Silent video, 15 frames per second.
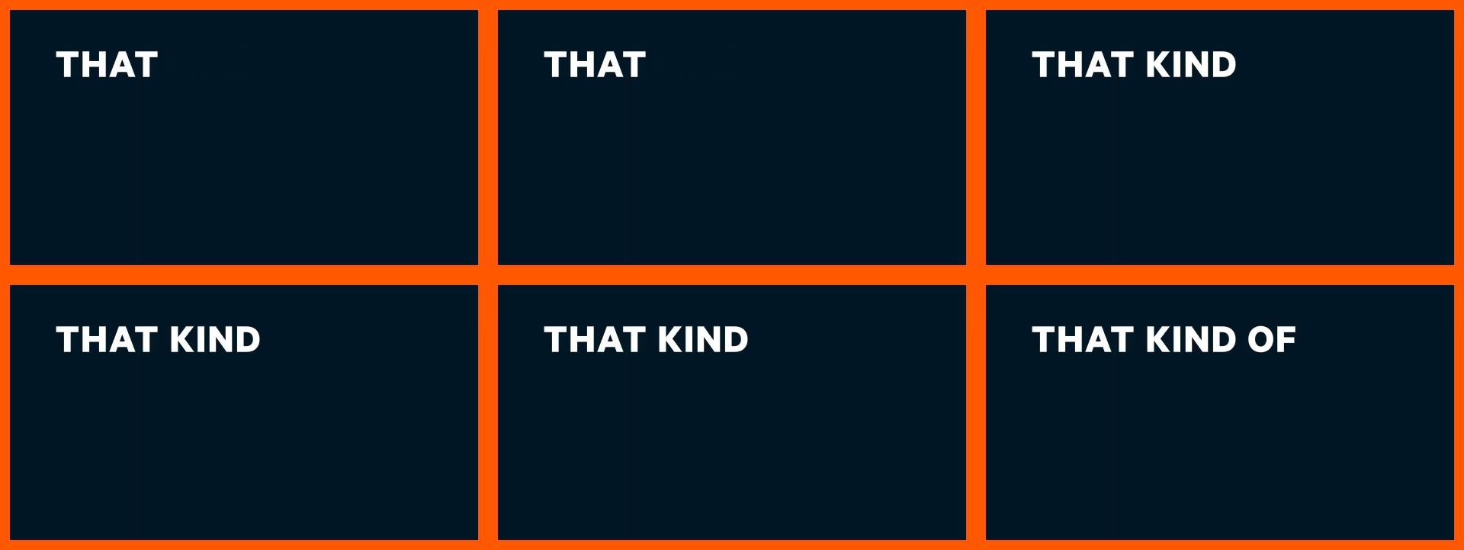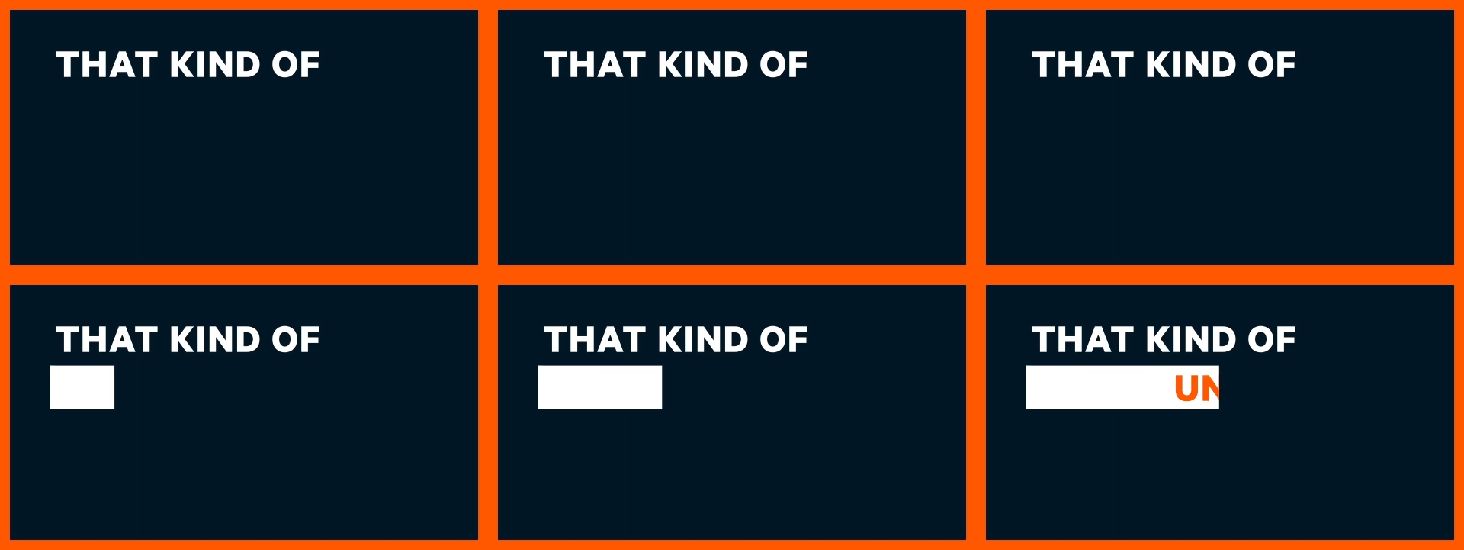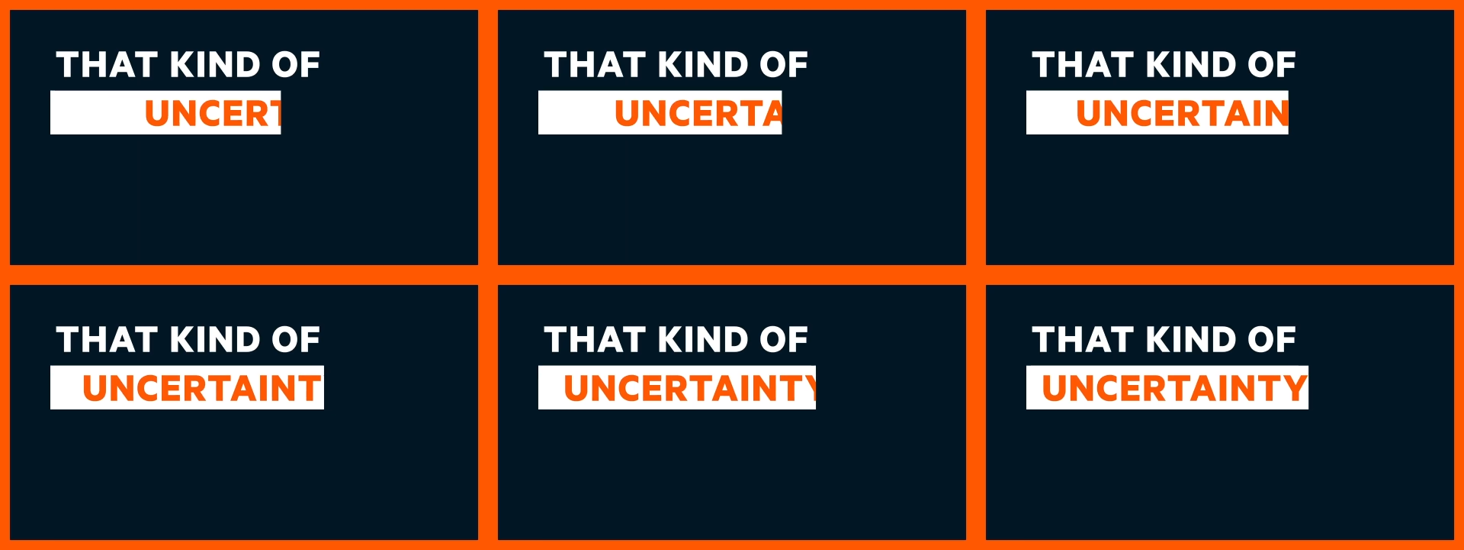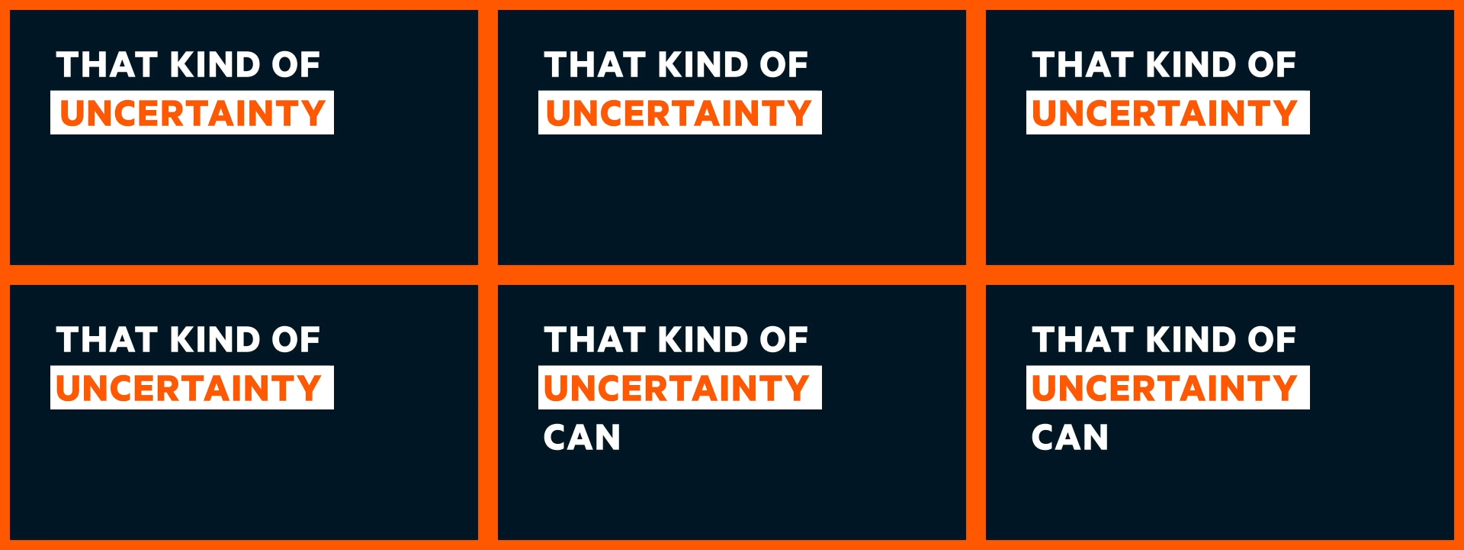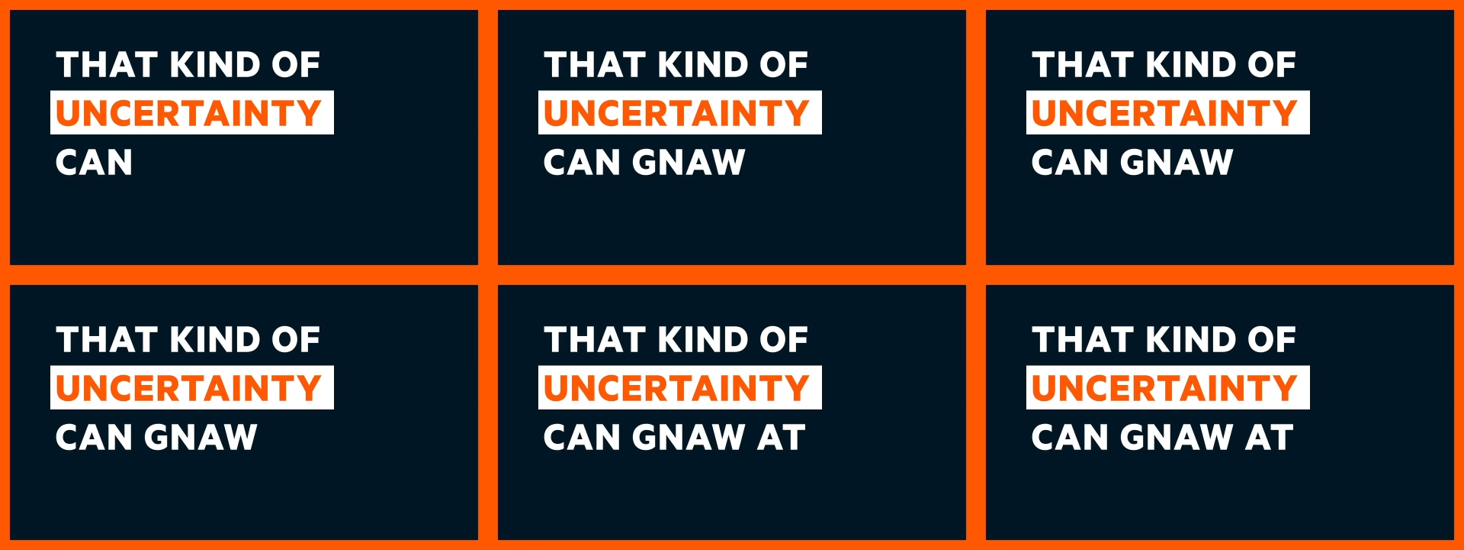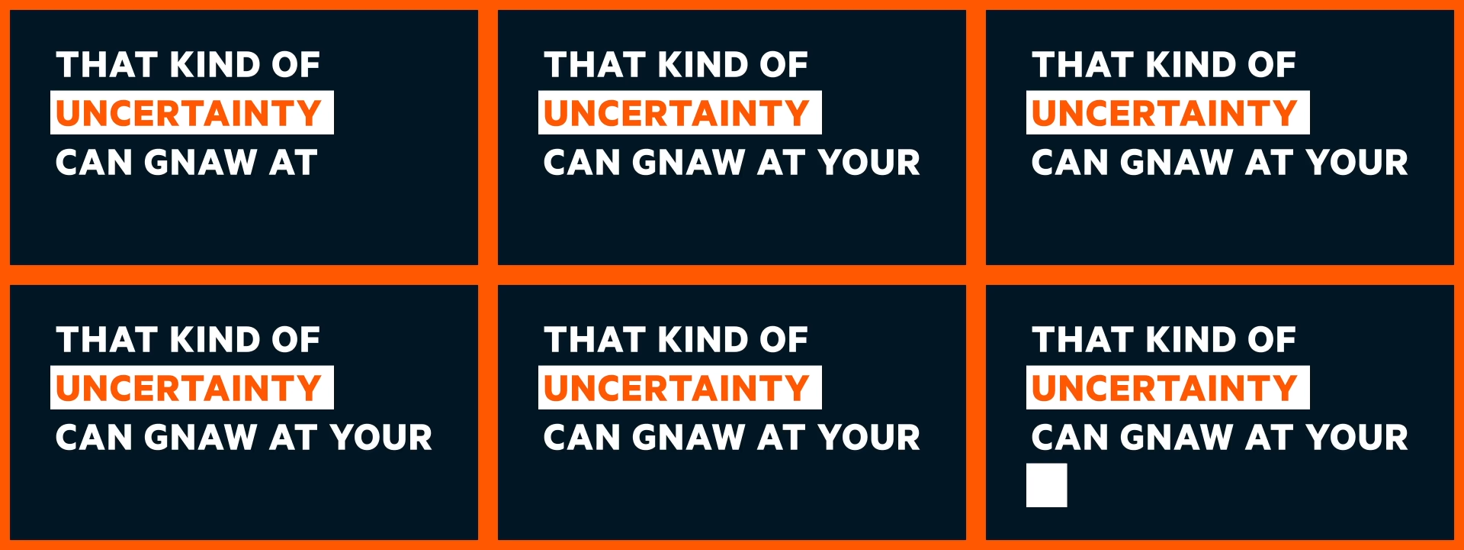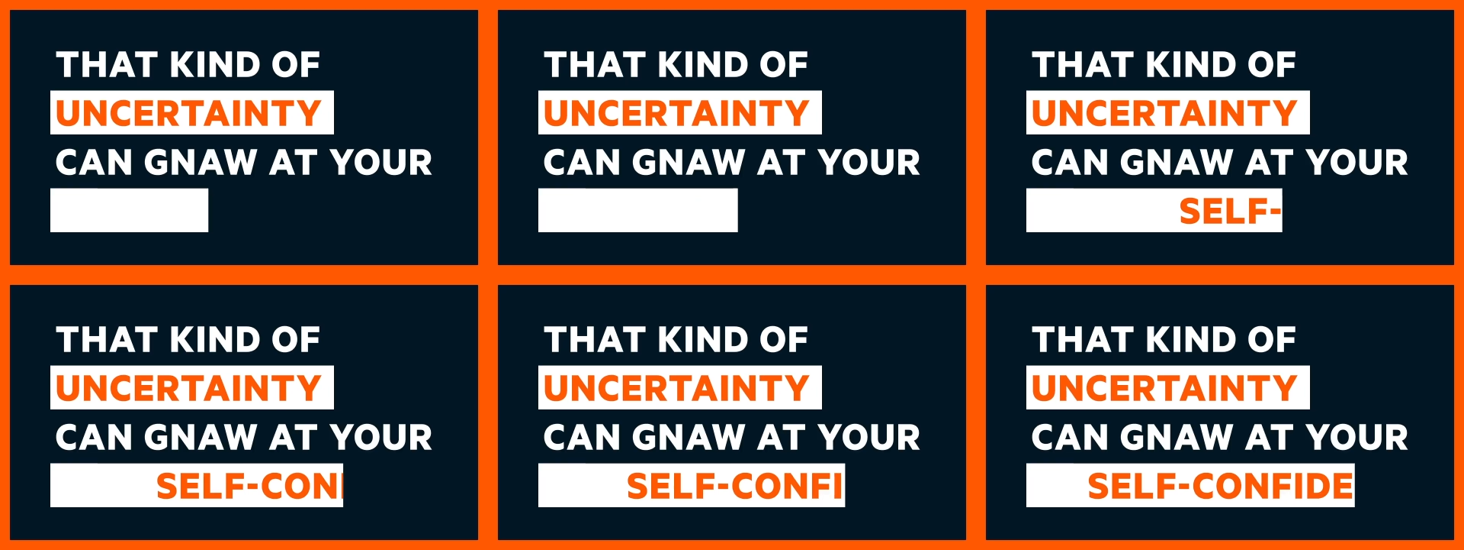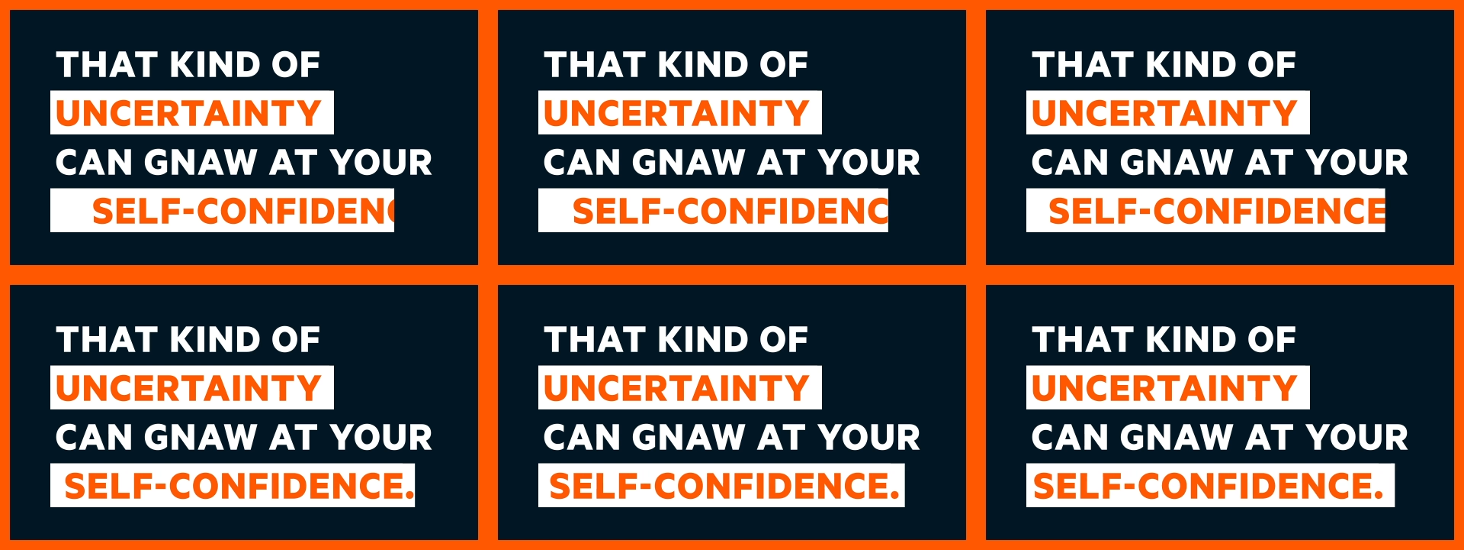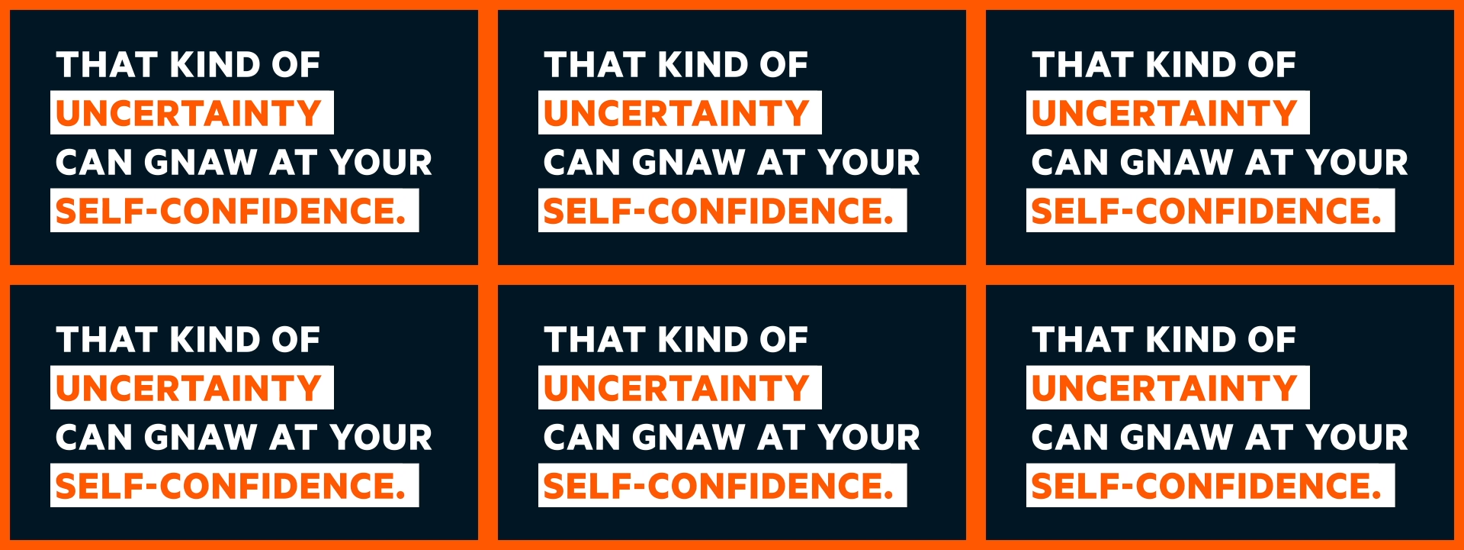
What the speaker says: [unreadable: no face in view]